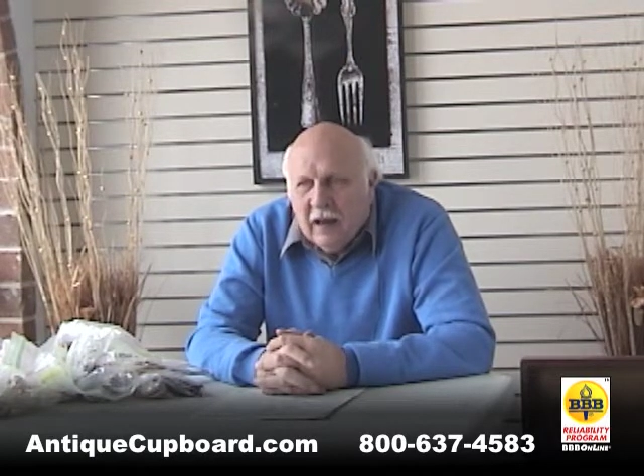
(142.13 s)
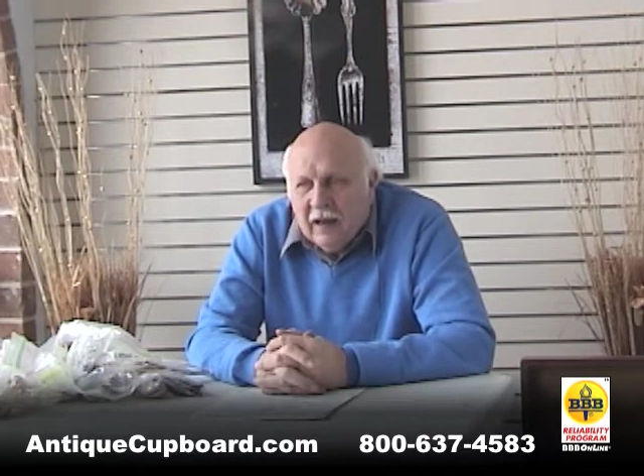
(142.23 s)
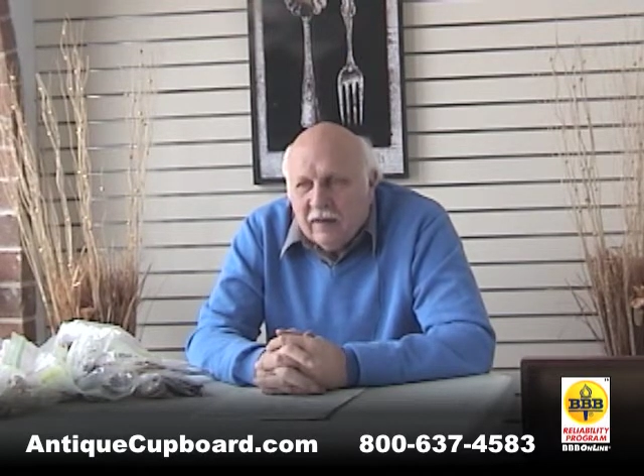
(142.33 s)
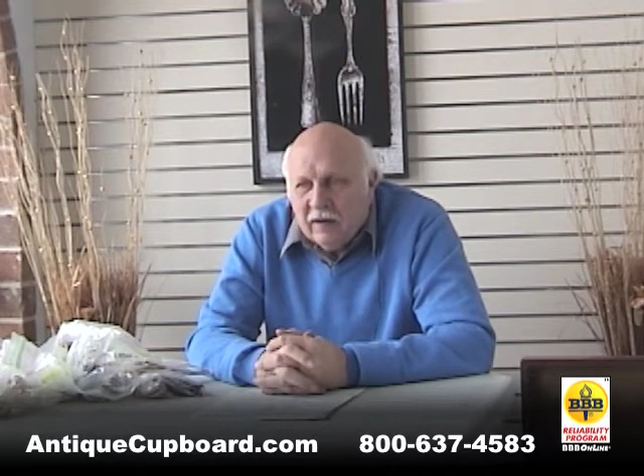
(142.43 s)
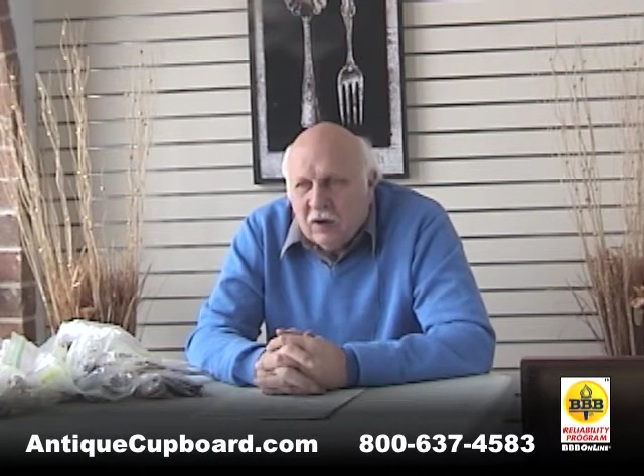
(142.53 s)

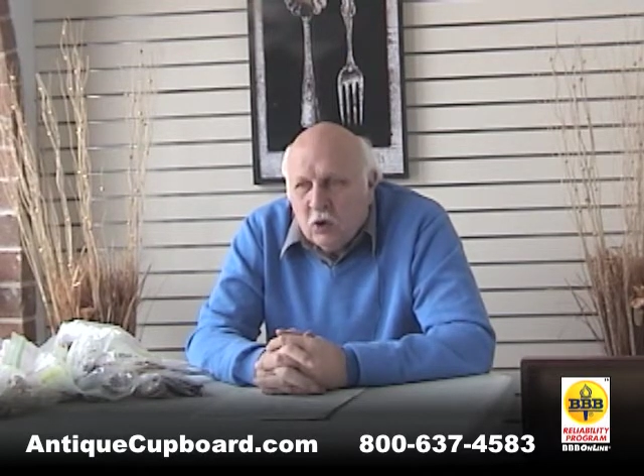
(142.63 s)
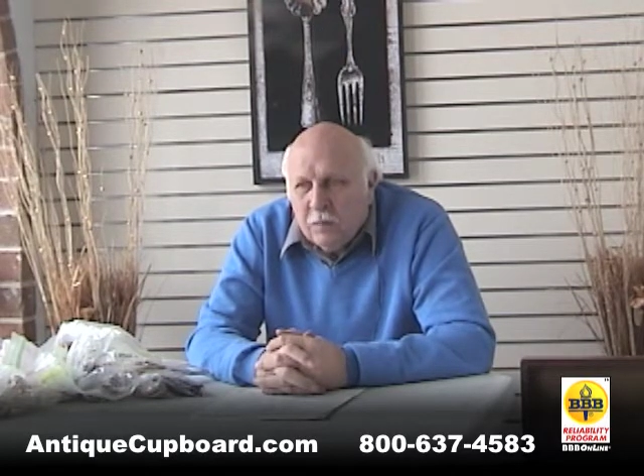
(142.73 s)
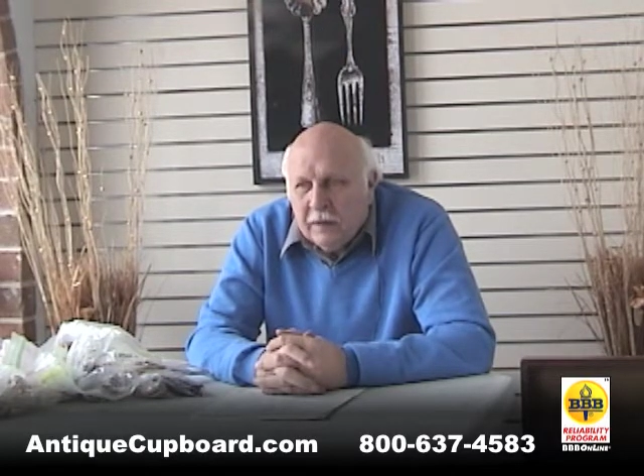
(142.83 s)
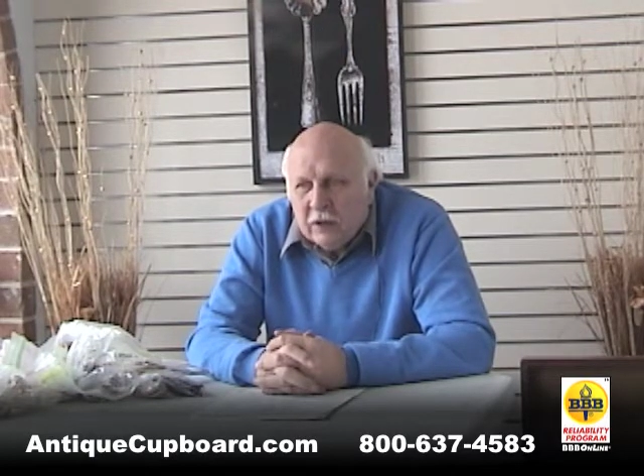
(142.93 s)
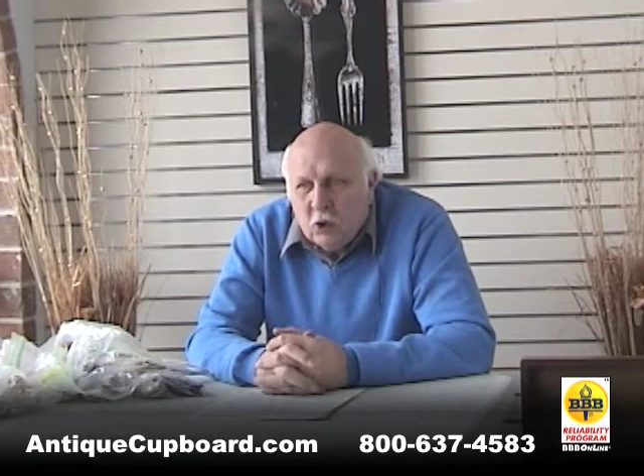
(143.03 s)
and they've
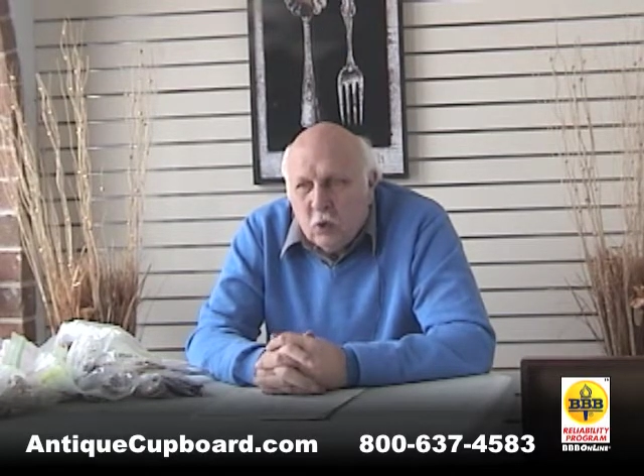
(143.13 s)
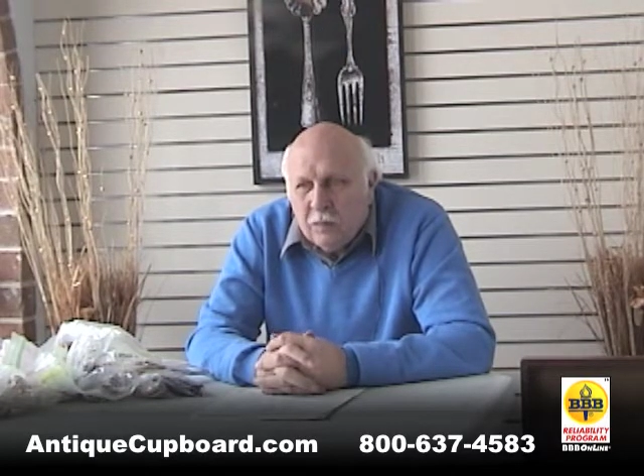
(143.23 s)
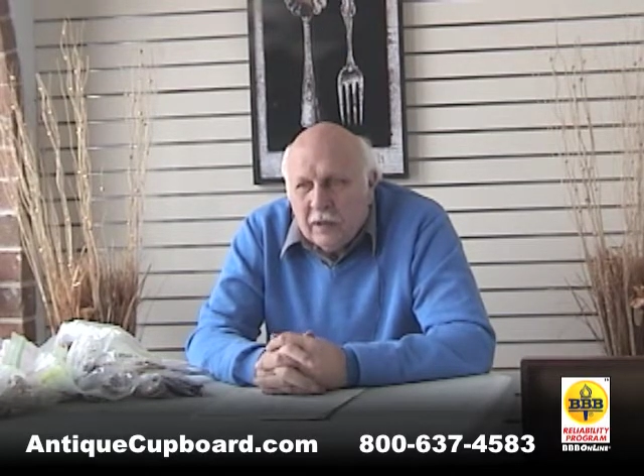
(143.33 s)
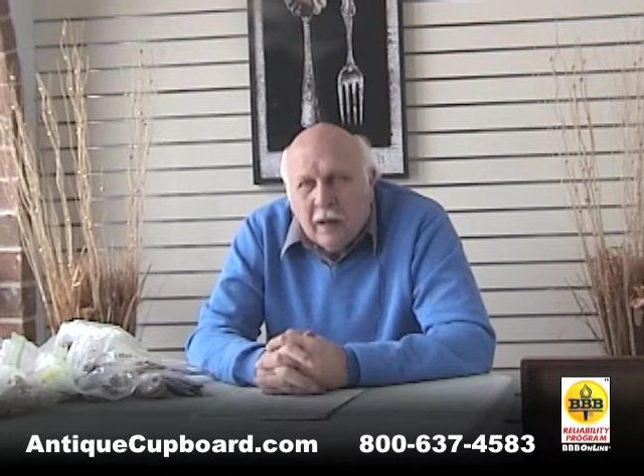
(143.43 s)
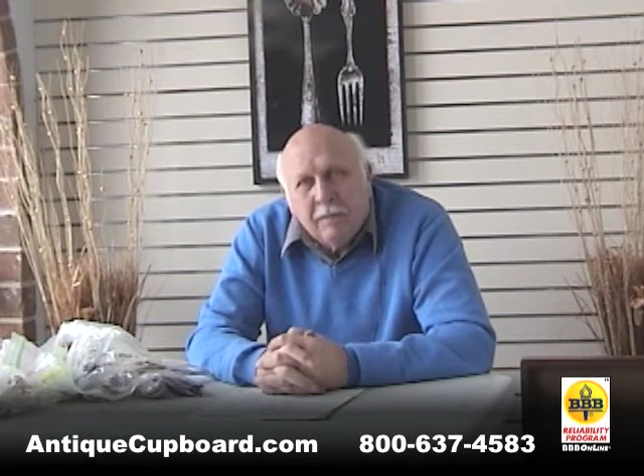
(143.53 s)
been
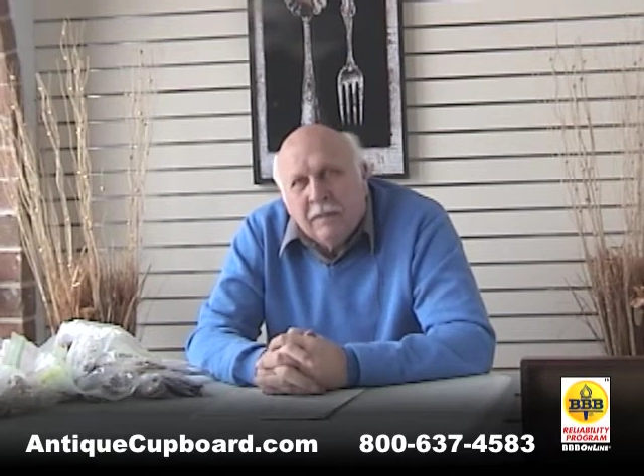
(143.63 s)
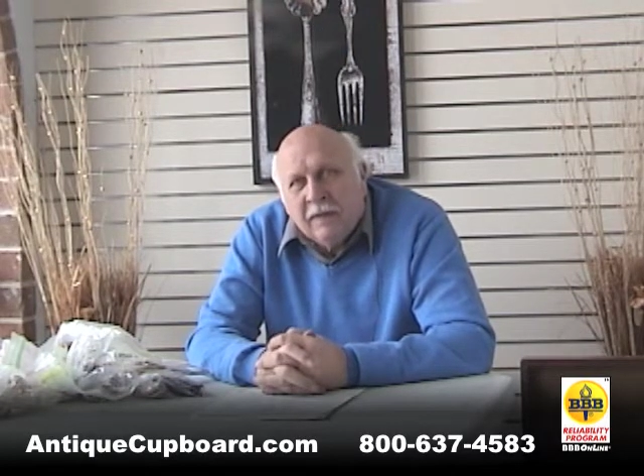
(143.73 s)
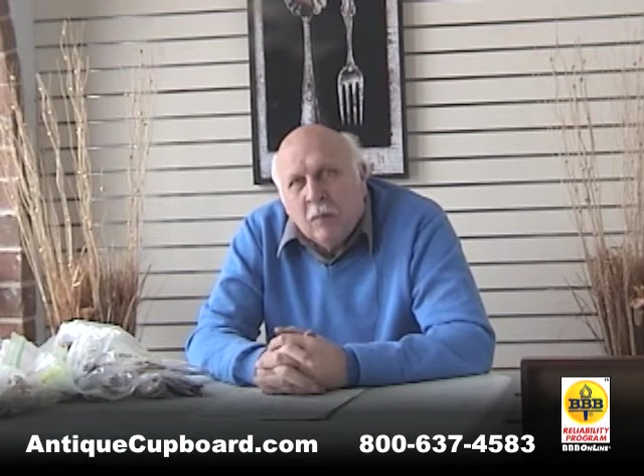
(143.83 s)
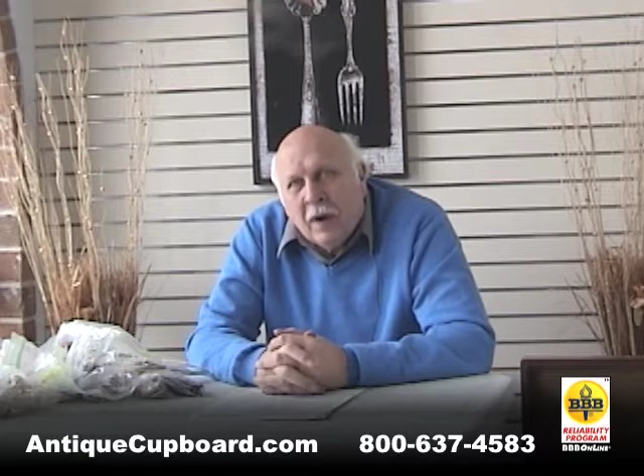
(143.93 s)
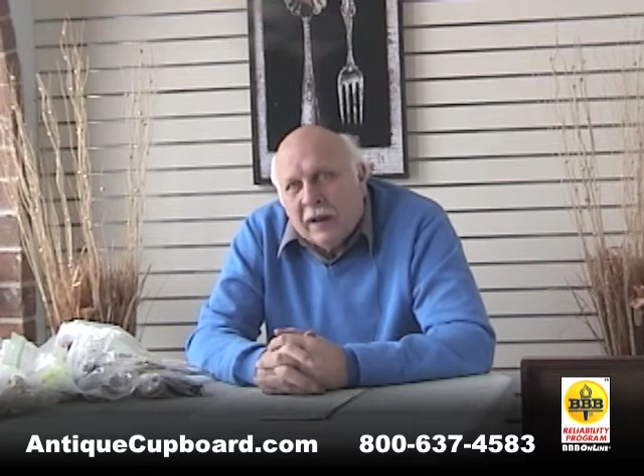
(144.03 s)
cooped up.
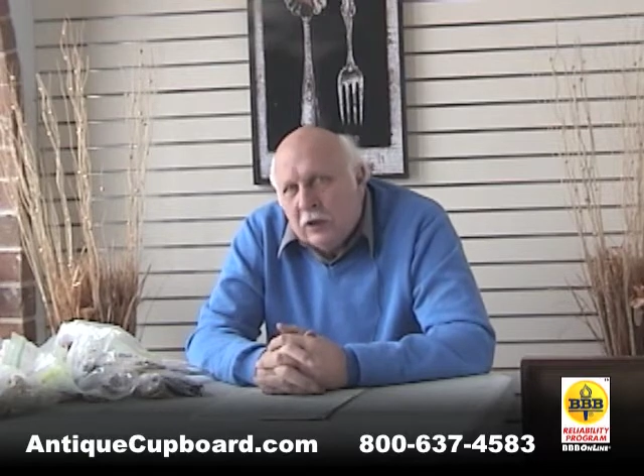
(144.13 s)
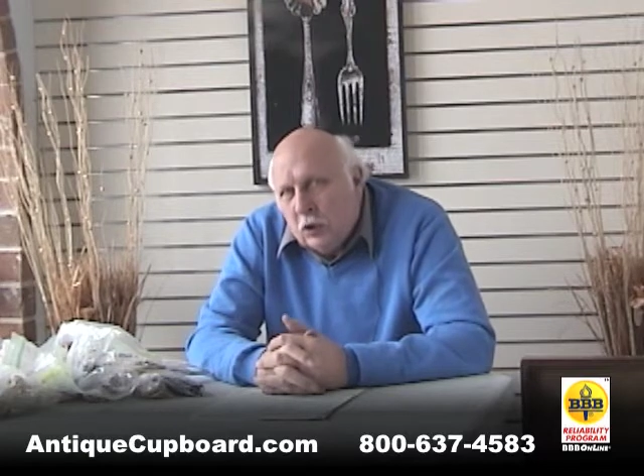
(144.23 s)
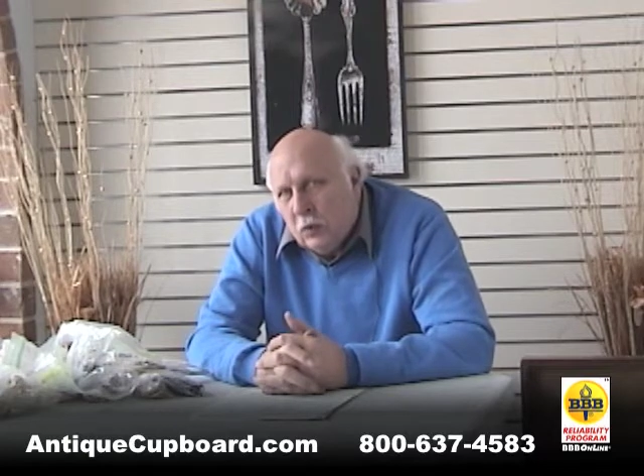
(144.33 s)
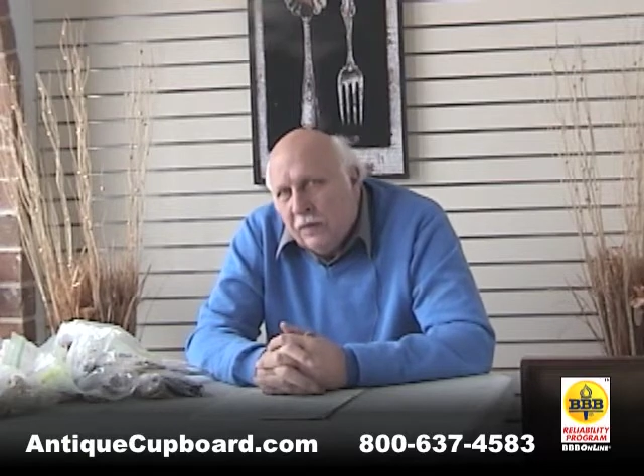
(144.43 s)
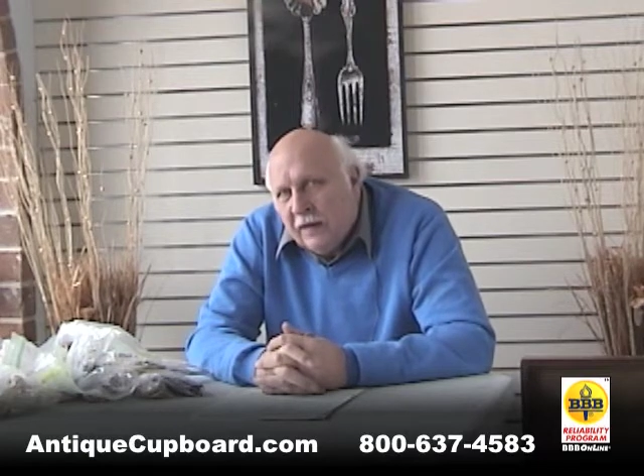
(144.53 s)
They want to
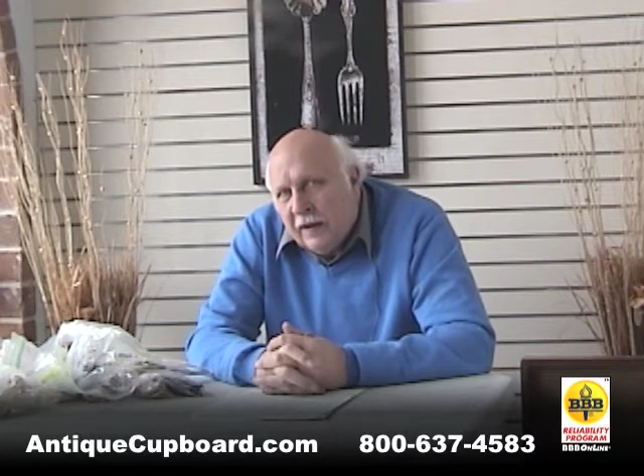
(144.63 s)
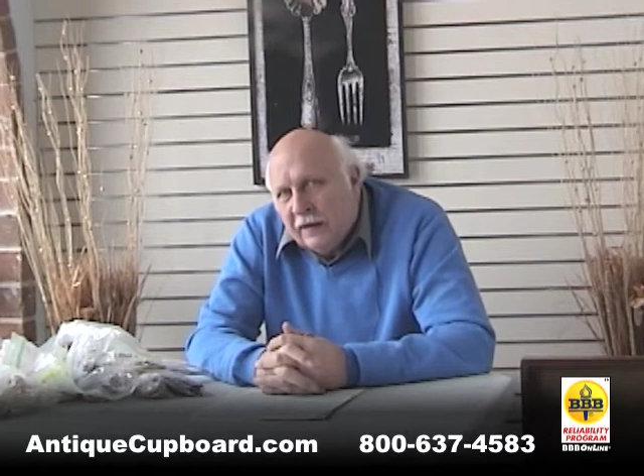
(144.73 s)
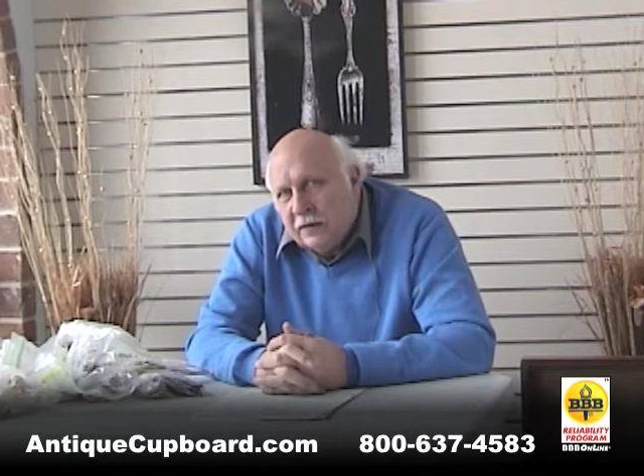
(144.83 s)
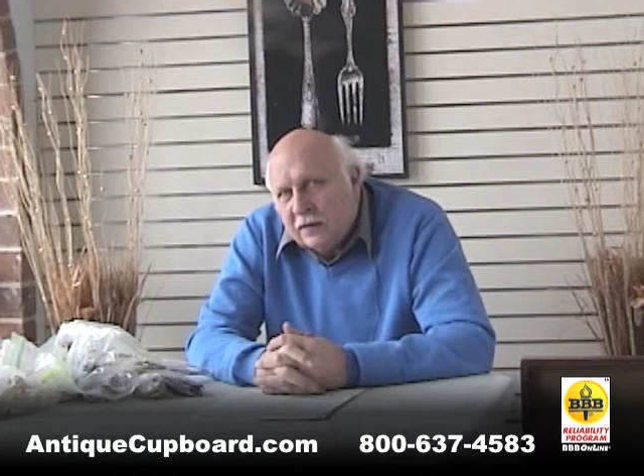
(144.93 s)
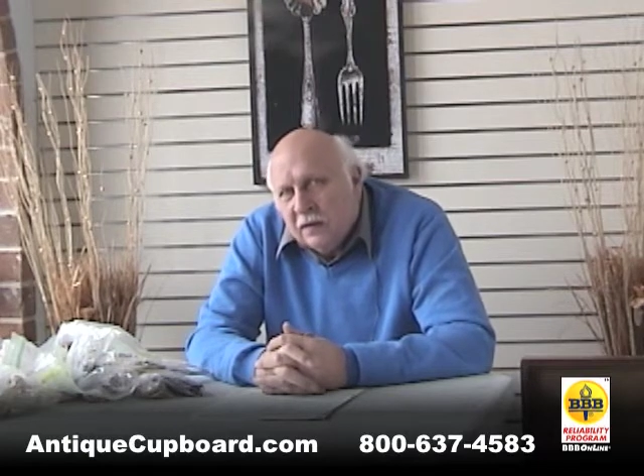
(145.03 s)
do
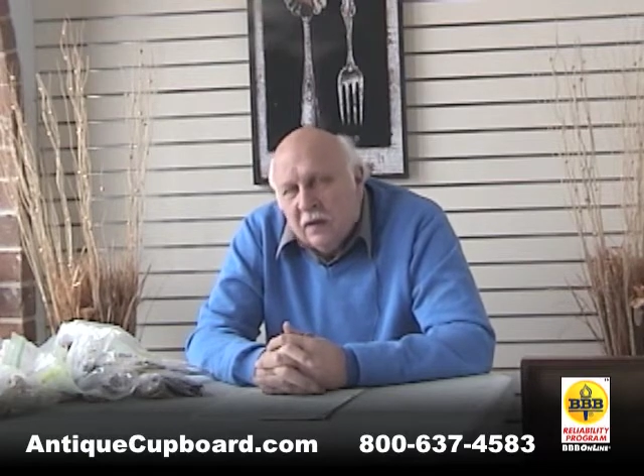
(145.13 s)
things.